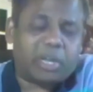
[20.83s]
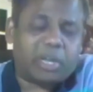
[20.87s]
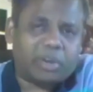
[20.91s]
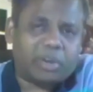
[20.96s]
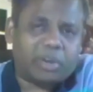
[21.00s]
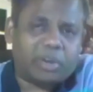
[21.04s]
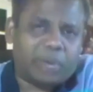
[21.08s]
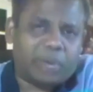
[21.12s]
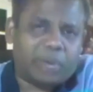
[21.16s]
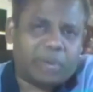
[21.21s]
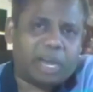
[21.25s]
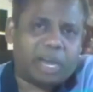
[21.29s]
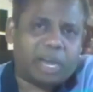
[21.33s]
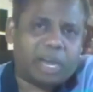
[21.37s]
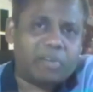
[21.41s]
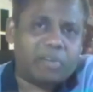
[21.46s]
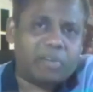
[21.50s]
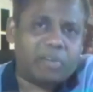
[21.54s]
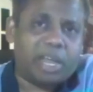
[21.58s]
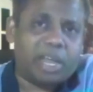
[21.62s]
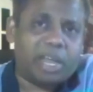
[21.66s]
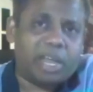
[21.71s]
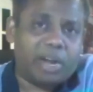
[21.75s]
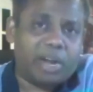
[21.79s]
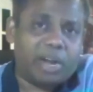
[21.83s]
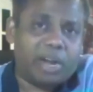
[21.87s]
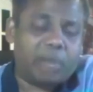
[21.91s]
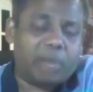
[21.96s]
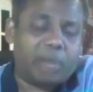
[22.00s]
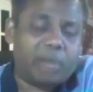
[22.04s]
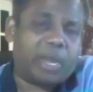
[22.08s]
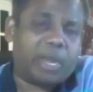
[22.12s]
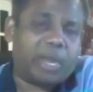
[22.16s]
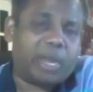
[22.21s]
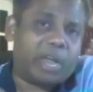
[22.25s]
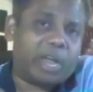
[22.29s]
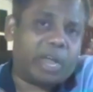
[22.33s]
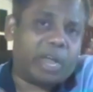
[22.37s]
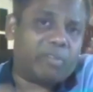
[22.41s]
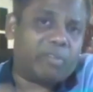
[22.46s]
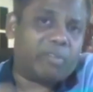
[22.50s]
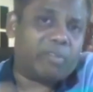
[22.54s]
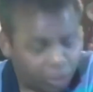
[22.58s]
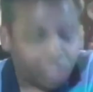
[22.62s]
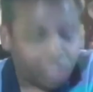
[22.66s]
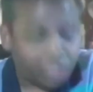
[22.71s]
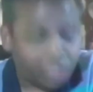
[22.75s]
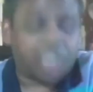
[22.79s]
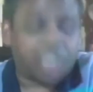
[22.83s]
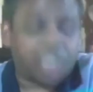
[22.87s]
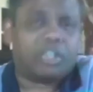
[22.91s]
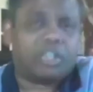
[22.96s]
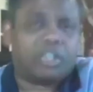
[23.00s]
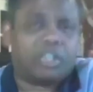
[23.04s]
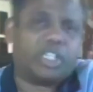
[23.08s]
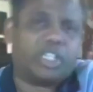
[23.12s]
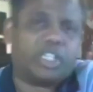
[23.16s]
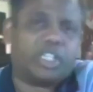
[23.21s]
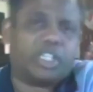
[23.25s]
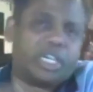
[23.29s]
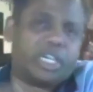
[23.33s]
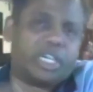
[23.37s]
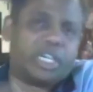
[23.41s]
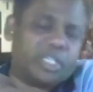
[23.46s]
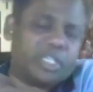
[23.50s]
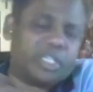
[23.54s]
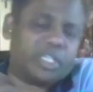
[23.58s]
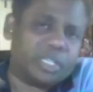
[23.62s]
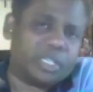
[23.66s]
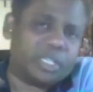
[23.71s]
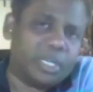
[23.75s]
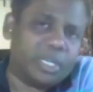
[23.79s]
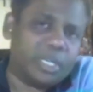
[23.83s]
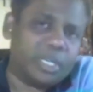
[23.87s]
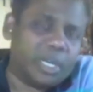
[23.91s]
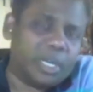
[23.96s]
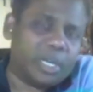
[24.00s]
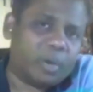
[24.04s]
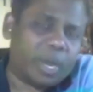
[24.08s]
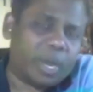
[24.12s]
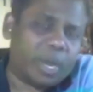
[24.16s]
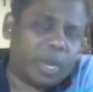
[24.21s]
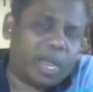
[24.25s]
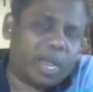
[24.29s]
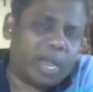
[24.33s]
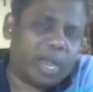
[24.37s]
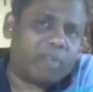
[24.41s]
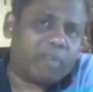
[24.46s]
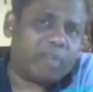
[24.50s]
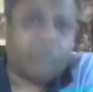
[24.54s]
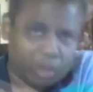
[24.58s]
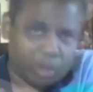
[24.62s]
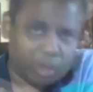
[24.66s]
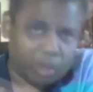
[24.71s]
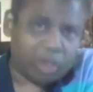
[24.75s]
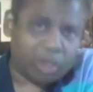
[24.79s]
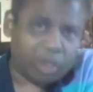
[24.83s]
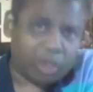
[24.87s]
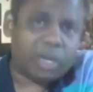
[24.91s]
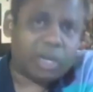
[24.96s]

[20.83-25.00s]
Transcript: We have dairy, we have international education, we have, you know,